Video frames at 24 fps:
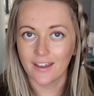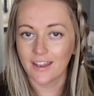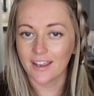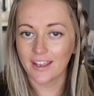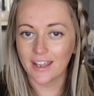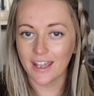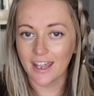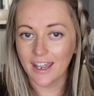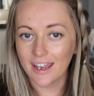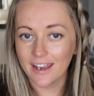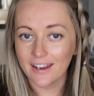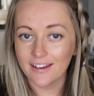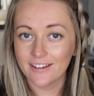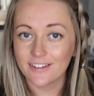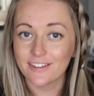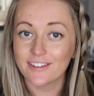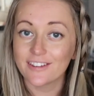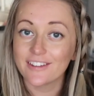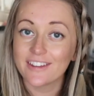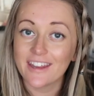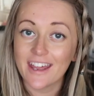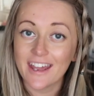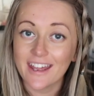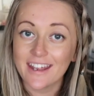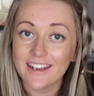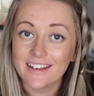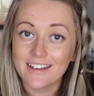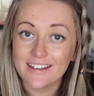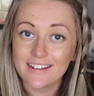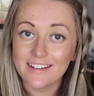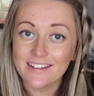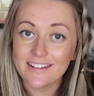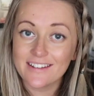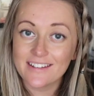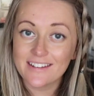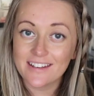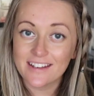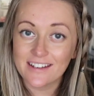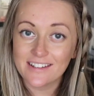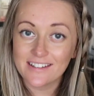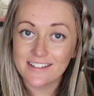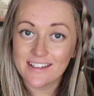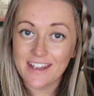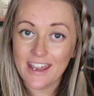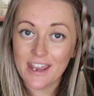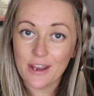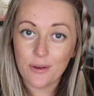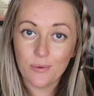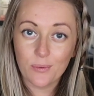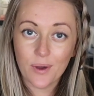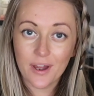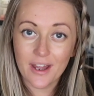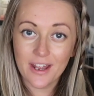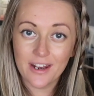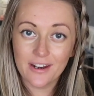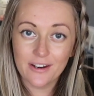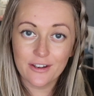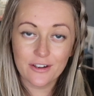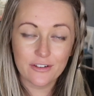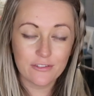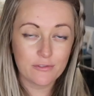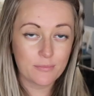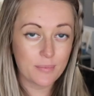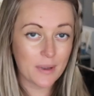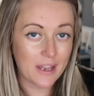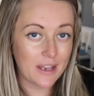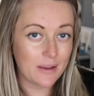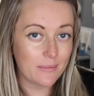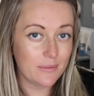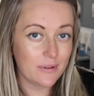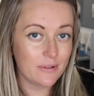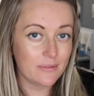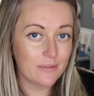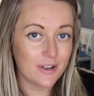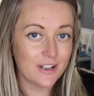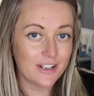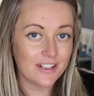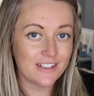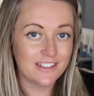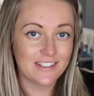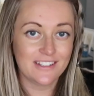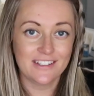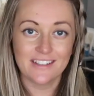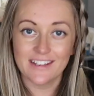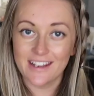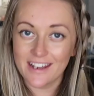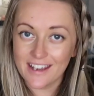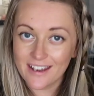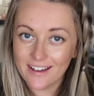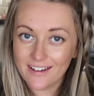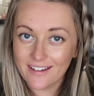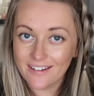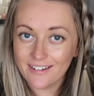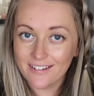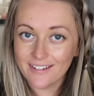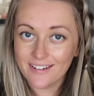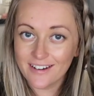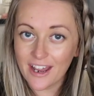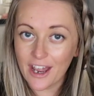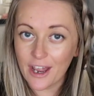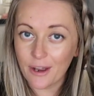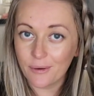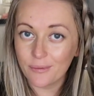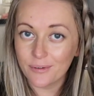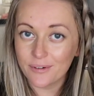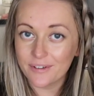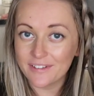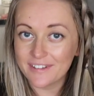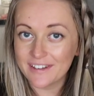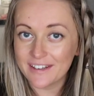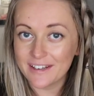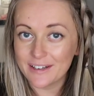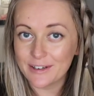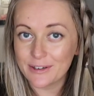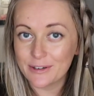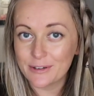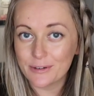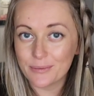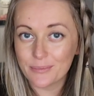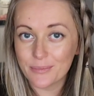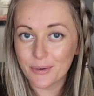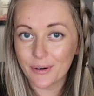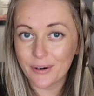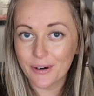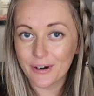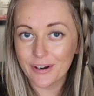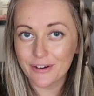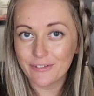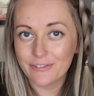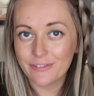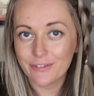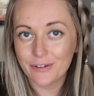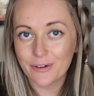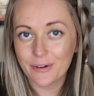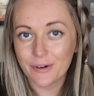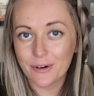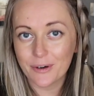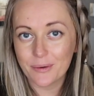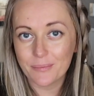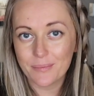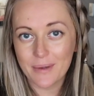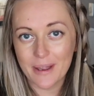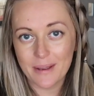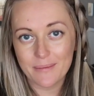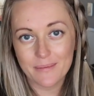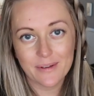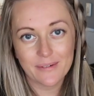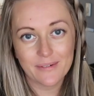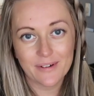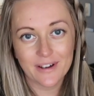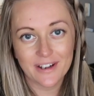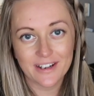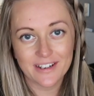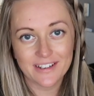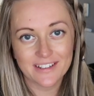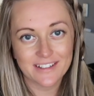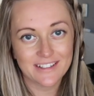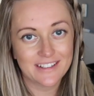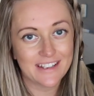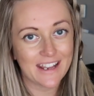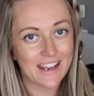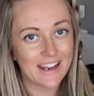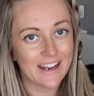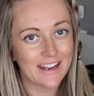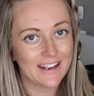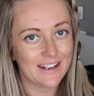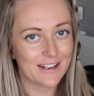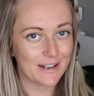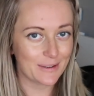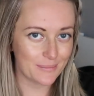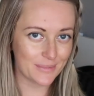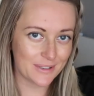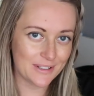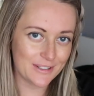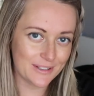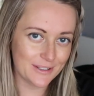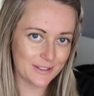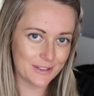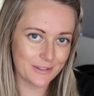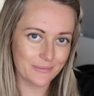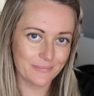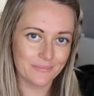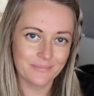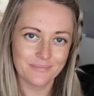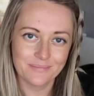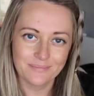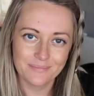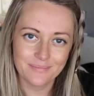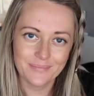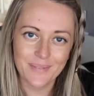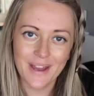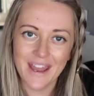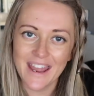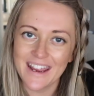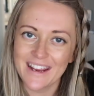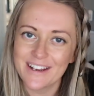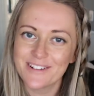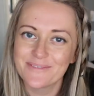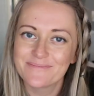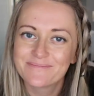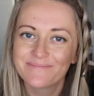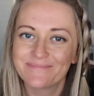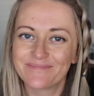Okay, so that is day one of baby watch down. I will see you tomorrow for baby watch day number two. Bye.